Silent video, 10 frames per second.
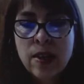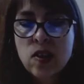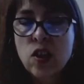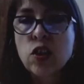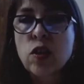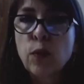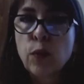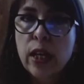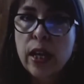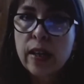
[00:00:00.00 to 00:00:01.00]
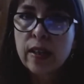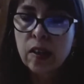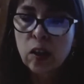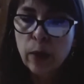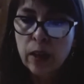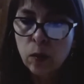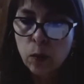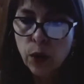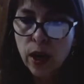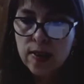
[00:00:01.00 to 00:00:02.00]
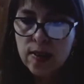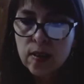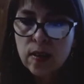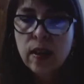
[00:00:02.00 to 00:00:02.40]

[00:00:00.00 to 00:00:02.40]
such as a free and independent press,